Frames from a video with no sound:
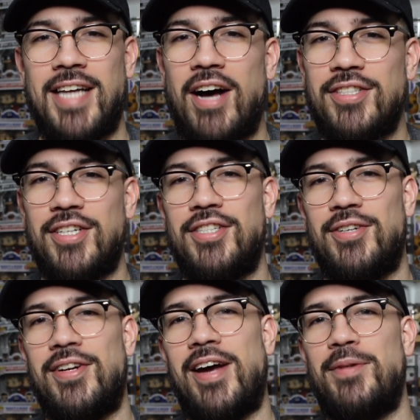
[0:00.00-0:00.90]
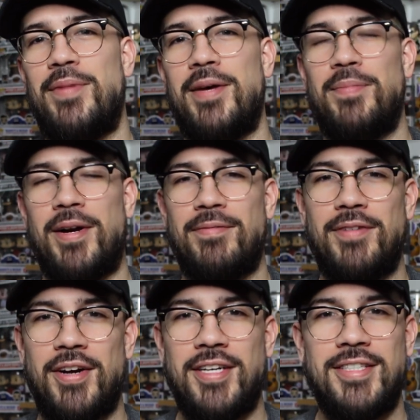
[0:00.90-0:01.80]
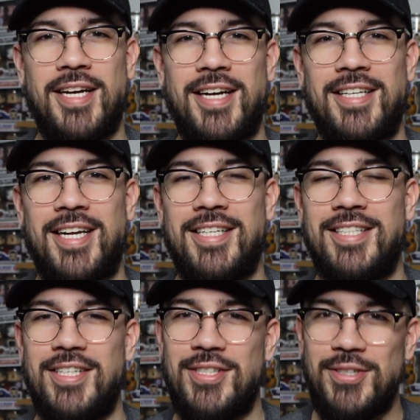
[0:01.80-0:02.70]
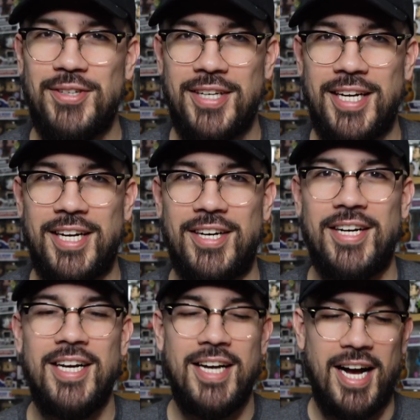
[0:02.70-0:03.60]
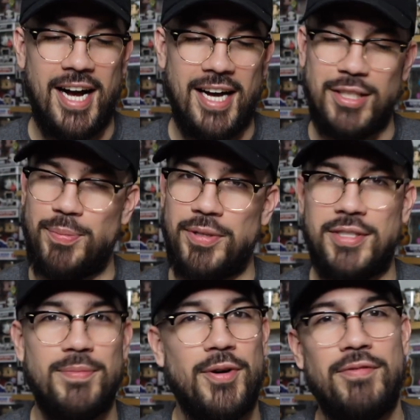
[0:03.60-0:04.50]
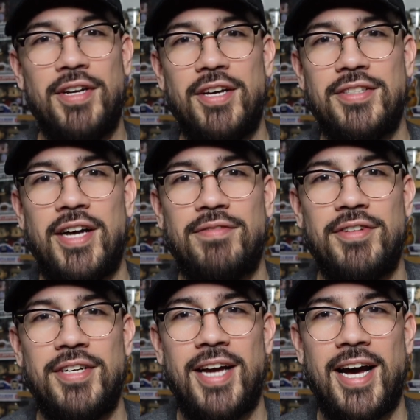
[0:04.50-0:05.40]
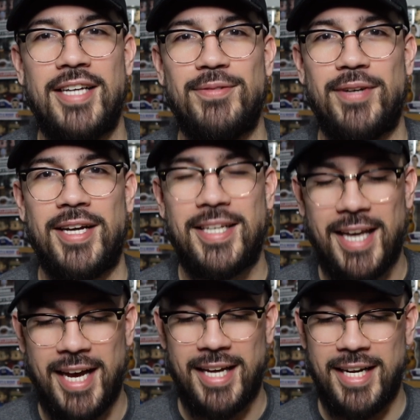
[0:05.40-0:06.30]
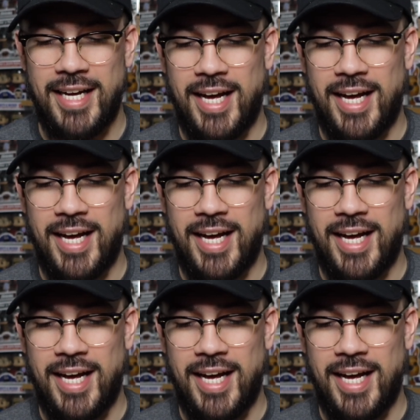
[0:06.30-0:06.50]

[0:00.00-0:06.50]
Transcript: Now it's gonna slow down a bit, but I'm very excited that it's a new year and to put some more videos out for you guys when I can.